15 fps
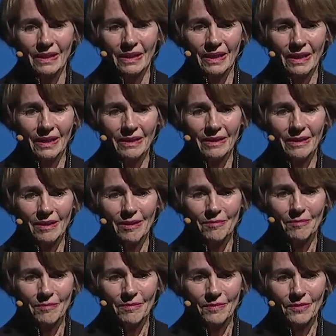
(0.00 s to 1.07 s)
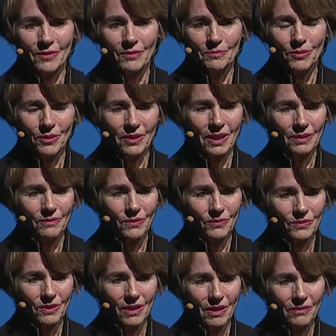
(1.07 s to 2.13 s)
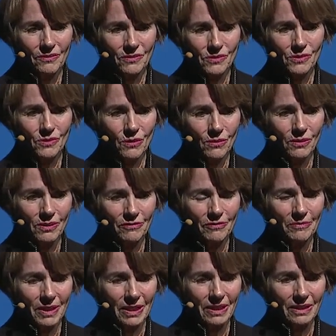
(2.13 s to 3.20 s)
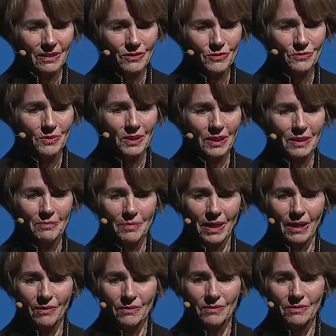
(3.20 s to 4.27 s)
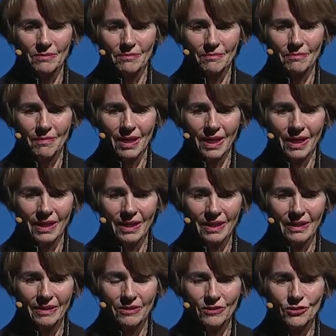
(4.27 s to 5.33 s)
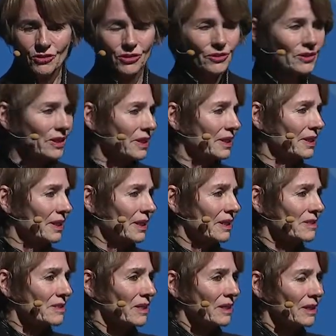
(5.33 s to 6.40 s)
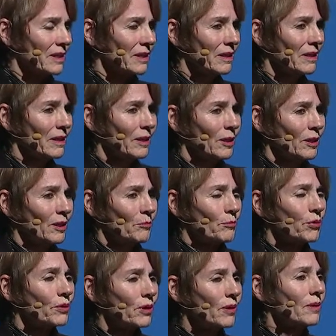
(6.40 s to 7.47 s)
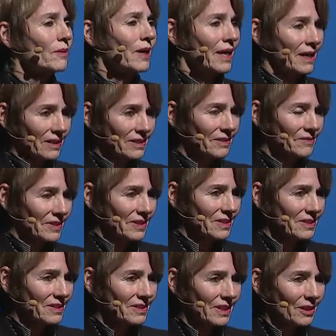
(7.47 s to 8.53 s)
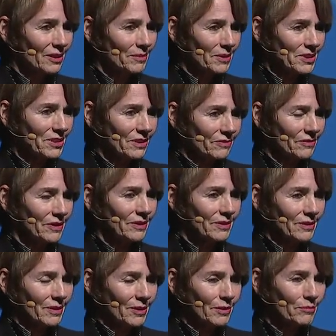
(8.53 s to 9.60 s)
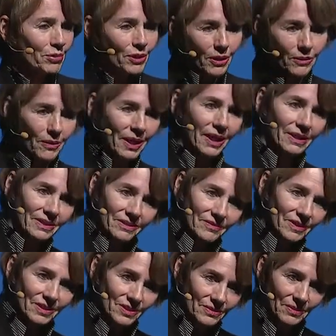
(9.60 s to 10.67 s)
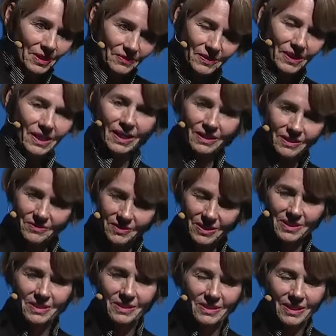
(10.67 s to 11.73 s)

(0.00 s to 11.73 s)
And the book I wrote called The Soul of Money is really about my journey as a pro-activist. I call myself a pro-activist rather than an activist because